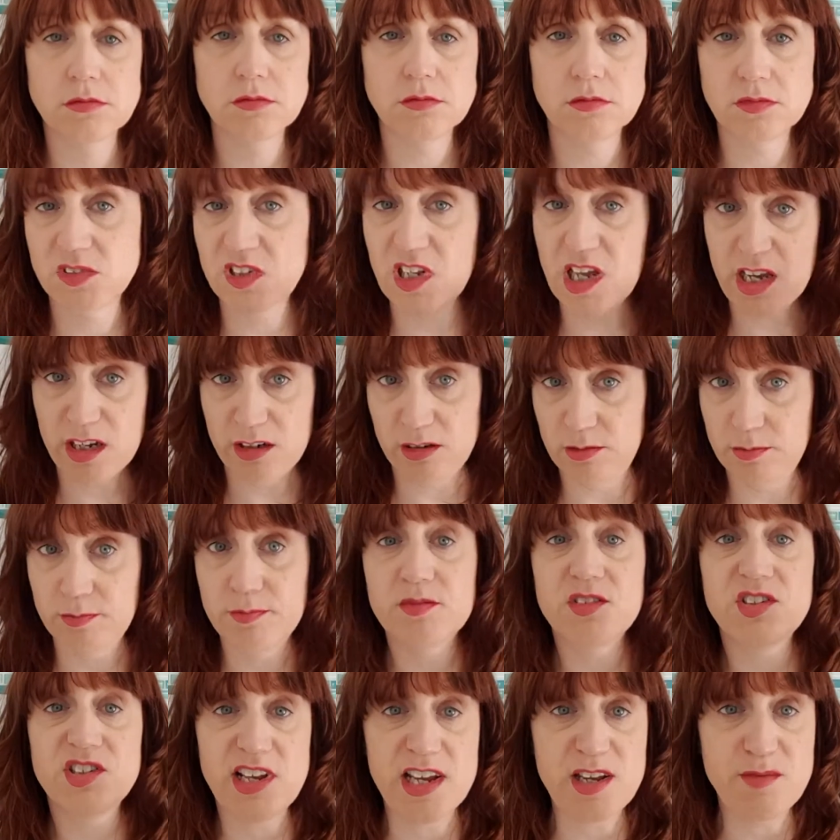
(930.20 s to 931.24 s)
So,
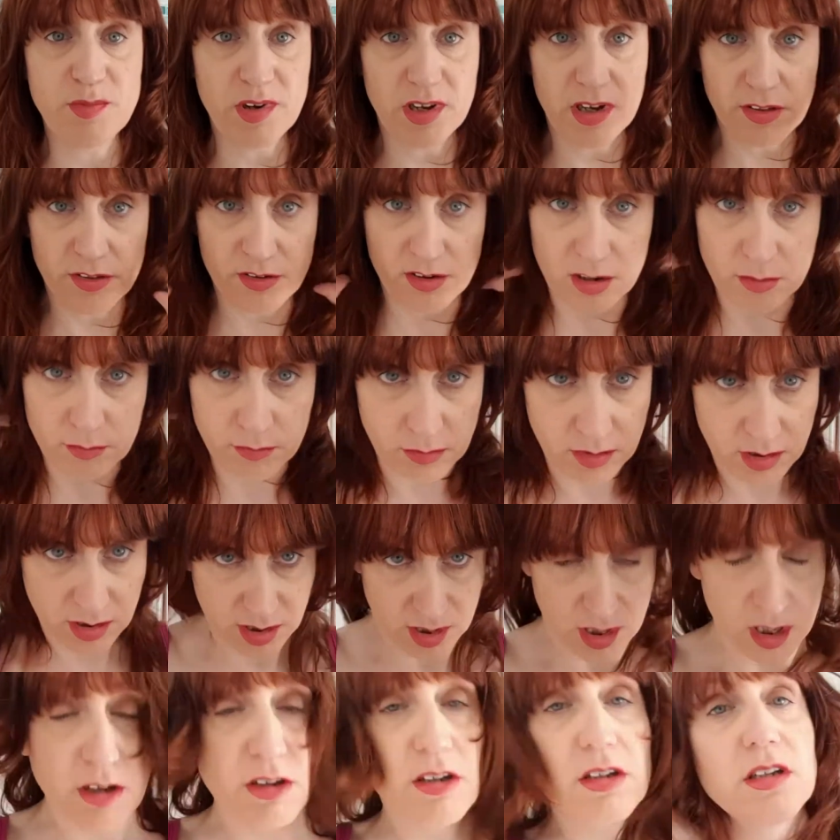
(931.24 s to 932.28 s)
same bathroom,
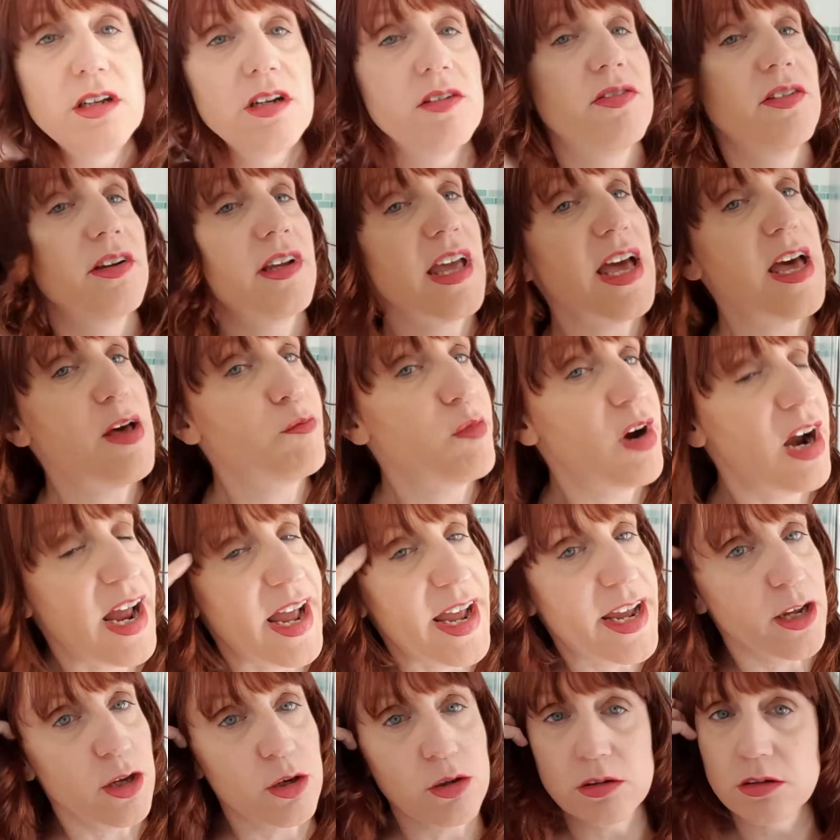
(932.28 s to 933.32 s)
different camera
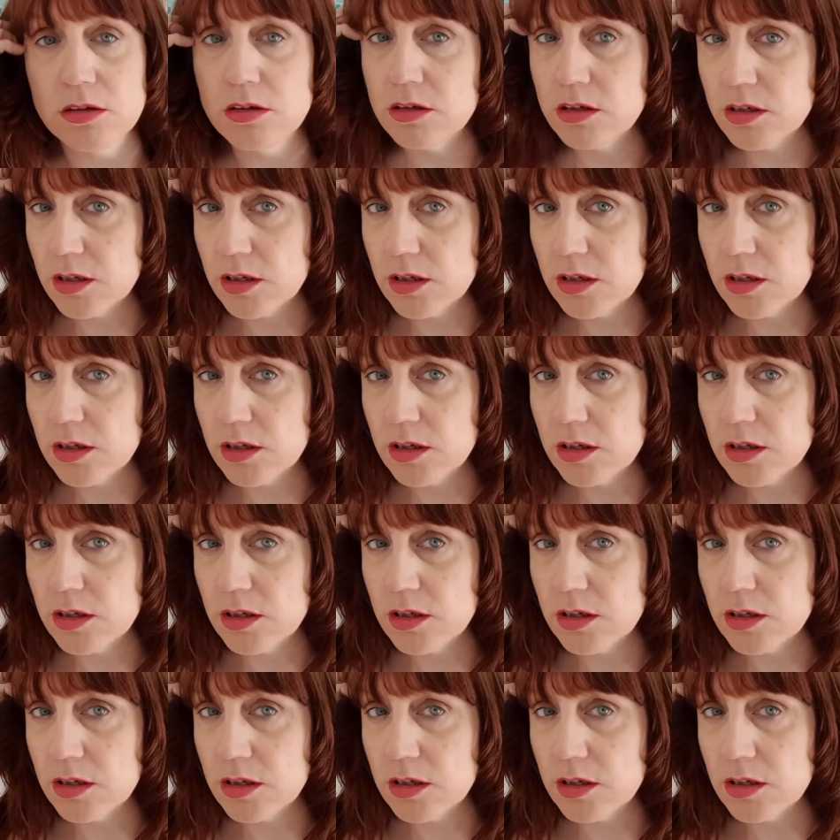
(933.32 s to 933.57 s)
angle.